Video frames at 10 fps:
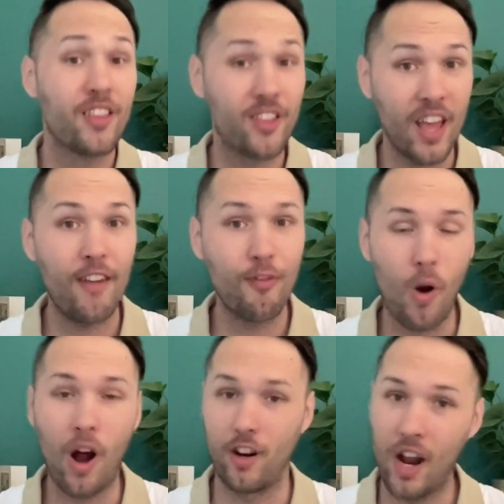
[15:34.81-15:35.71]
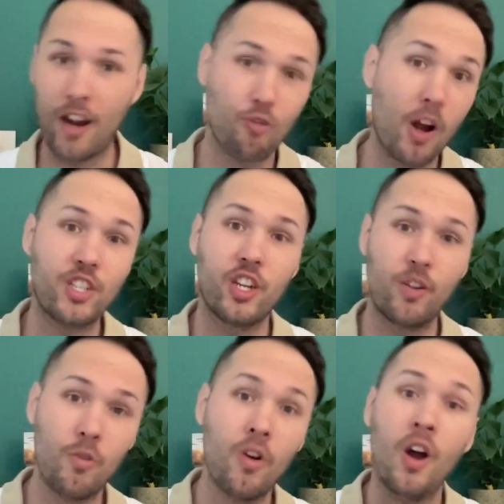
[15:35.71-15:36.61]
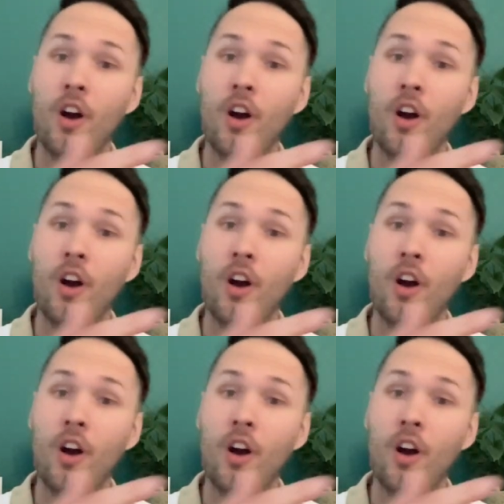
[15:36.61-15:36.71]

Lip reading: safe water, not a rushing